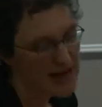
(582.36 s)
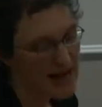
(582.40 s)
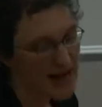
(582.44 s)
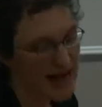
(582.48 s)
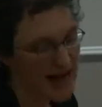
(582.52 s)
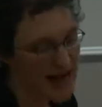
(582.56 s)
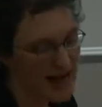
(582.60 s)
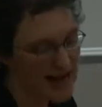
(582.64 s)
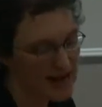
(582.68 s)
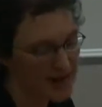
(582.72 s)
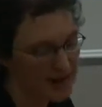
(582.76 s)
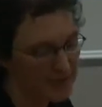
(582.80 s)

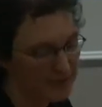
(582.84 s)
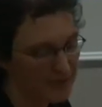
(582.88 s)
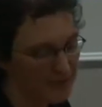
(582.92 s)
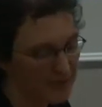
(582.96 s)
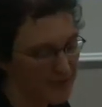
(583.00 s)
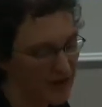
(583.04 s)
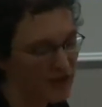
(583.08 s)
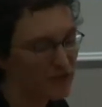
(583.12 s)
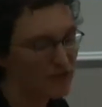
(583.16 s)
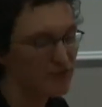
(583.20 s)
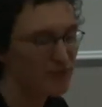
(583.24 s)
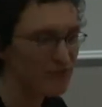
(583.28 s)

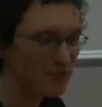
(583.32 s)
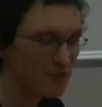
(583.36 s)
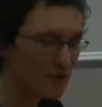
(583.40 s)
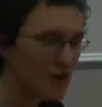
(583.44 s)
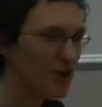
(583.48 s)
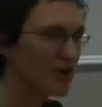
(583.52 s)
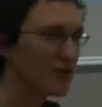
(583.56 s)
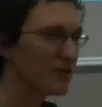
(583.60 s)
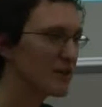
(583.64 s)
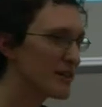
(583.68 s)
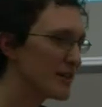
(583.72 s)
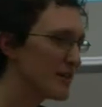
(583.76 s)
And
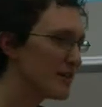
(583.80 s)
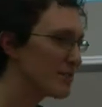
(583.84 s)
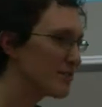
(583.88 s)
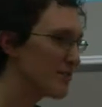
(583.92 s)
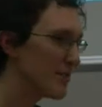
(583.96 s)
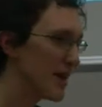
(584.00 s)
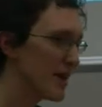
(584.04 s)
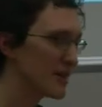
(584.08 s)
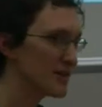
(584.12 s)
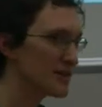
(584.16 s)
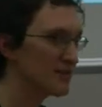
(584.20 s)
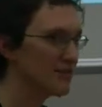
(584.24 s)
currently the
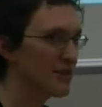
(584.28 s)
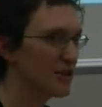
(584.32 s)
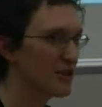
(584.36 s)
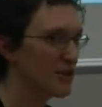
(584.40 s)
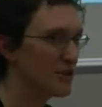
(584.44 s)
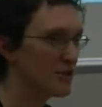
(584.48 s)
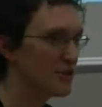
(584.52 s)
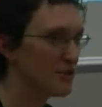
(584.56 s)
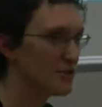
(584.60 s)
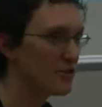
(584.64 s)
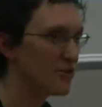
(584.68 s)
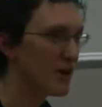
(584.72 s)
relatively
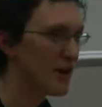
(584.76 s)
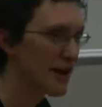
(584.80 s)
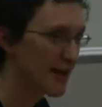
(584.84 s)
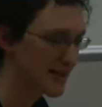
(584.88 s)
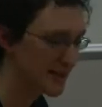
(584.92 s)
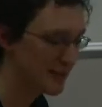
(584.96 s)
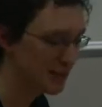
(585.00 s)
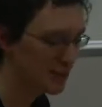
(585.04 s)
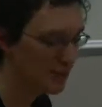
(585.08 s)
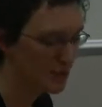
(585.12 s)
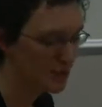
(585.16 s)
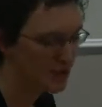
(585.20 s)
low
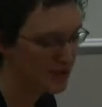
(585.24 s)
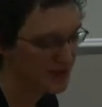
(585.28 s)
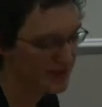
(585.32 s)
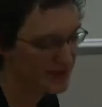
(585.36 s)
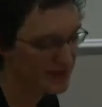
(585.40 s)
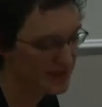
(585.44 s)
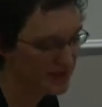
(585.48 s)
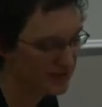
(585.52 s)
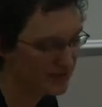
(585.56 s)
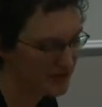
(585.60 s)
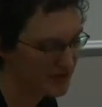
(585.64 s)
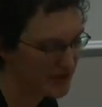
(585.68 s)
export
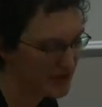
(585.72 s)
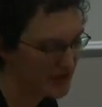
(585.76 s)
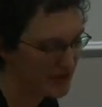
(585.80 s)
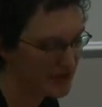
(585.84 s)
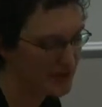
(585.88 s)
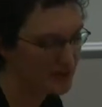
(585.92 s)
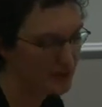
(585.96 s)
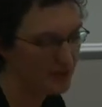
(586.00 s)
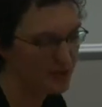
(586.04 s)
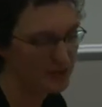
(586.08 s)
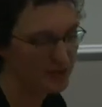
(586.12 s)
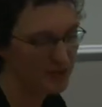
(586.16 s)
activity, I
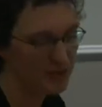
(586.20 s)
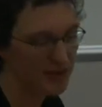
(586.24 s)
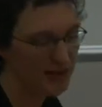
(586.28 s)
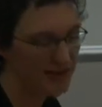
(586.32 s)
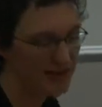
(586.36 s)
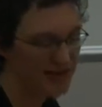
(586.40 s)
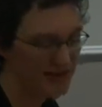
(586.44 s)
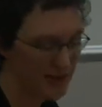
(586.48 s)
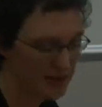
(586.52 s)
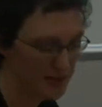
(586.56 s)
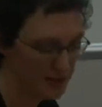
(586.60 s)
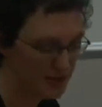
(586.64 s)
suppose one of the
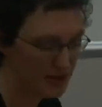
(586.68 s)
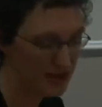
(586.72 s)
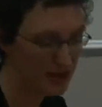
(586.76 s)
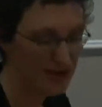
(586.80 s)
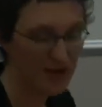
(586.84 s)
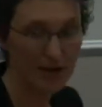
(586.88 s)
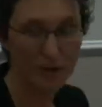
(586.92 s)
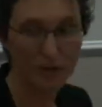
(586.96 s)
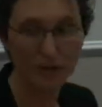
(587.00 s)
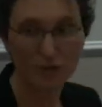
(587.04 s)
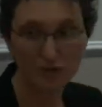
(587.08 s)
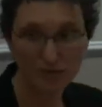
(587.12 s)
exceptions to
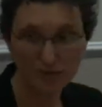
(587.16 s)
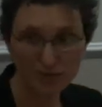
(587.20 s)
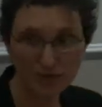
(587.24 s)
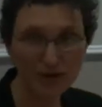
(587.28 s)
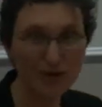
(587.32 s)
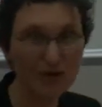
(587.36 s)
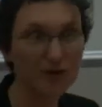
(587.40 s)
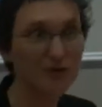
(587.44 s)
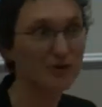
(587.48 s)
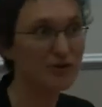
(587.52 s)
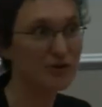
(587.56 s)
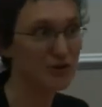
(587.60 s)
that would be the
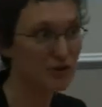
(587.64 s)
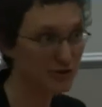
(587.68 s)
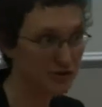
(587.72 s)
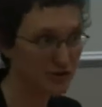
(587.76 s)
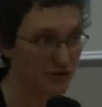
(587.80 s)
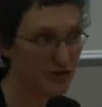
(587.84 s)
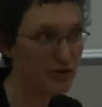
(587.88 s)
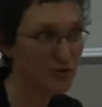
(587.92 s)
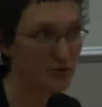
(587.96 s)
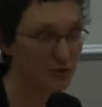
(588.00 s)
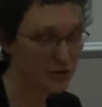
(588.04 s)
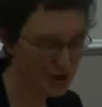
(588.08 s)

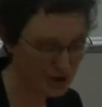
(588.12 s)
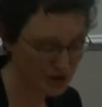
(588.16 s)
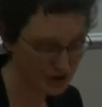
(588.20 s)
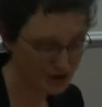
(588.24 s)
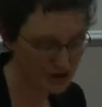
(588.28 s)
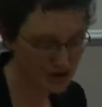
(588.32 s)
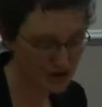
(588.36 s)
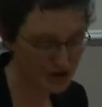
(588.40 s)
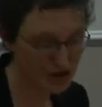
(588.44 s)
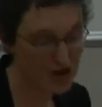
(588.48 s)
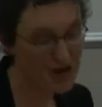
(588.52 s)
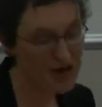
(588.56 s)
audio-visual
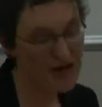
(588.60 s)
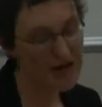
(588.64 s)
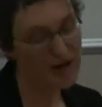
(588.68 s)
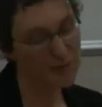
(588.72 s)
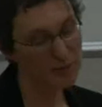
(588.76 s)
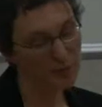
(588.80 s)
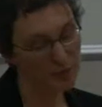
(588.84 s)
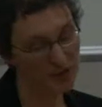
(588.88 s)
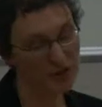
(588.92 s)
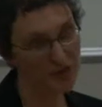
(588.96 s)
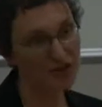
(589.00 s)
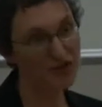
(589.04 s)
cluster,
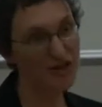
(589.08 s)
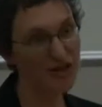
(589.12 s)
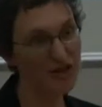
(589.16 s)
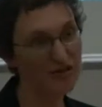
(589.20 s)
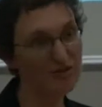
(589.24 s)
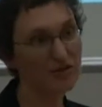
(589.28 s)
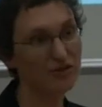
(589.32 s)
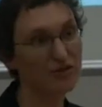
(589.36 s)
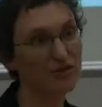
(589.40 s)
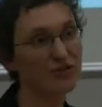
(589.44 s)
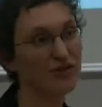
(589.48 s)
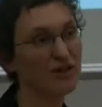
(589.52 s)
but in
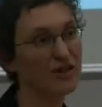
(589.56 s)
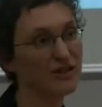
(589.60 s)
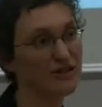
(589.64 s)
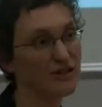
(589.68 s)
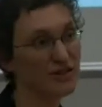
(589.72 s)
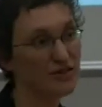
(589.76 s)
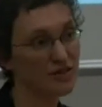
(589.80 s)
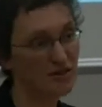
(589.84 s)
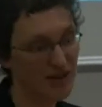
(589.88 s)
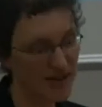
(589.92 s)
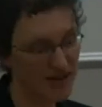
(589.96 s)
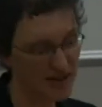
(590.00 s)
general across the
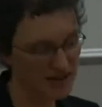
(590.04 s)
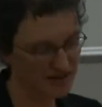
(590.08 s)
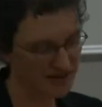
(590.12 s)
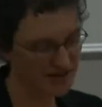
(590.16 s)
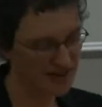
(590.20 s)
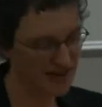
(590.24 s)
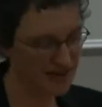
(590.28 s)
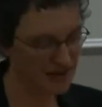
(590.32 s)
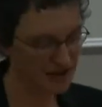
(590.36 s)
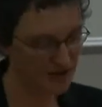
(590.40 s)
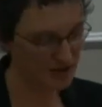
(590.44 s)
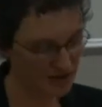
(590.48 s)
creative
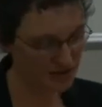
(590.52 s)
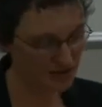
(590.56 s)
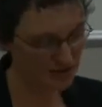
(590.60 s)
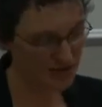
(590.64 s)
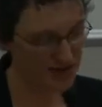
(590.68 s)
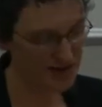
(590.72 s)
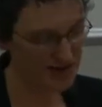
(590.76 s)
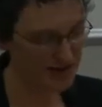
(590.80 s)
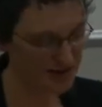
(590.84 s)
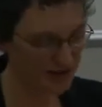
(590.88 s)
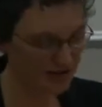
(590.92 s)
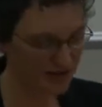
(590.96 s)
sector it's
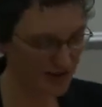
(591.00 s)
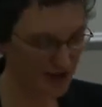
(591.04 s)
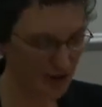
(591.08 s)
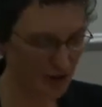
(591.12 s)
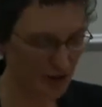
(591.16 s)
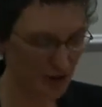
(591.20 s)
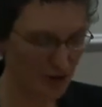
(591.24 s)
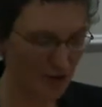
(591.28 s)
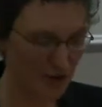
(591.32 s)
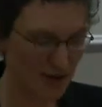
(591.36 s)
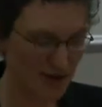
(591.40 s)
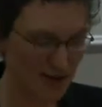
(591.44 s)
relatively
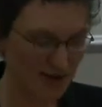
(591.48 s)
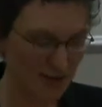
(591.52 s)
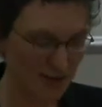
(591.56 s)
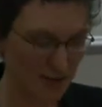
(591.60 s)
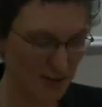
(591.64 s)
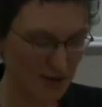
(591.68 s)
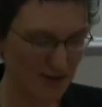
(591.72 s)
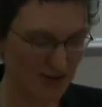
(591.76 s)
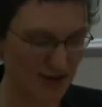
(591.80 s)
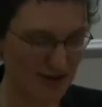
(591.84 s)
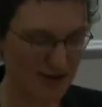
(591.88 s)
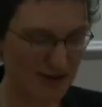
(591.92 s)
low
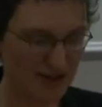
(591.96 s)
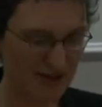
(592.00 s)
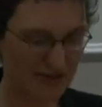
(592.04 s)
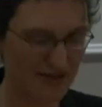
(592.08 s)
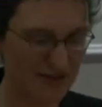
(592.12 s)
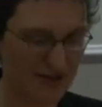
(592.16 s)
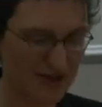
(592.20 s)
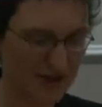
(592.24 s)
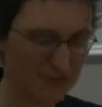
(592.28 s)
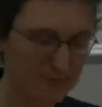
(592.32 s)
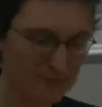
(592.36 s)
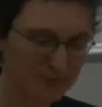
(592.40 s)
export activity.
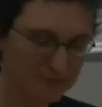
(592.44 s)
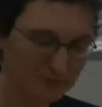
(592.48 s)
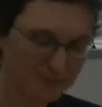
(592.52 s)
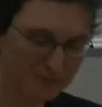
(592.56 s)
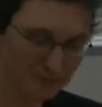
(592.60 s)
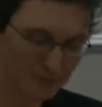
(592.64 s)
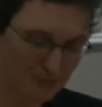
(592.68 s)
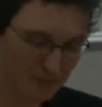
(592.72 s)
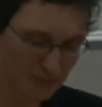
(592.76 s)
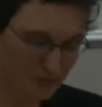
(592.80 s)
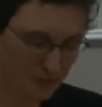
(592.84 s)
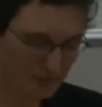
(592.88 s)

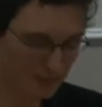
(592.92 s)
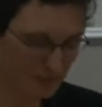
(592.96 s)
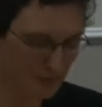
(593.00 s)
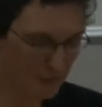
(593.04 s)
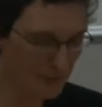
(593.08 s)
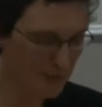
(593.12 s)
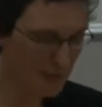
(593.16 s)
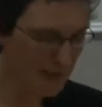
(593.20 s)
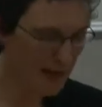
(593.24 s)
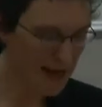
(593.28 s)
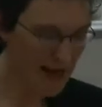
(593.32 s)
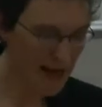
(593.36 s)

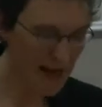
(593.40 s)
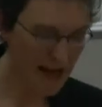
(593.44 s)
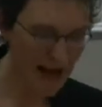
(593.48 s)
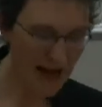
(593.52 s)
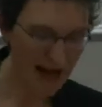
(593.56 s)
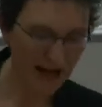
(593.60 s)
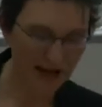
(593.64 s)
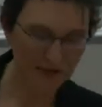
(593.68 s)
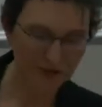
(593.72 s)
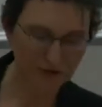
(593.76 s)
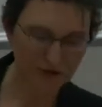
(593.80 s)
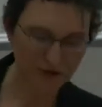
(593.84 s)

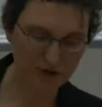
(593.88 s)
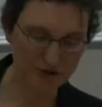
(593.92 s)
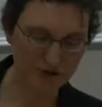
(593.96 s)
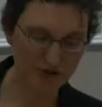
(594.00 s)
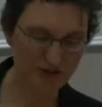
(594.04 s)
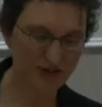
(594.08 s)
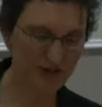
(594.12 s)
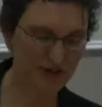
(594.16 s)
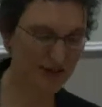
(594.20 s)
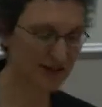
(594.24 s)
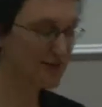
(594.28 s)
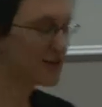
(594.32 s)
And if we
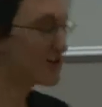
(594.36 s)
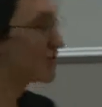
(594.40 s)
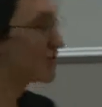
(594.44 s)
that's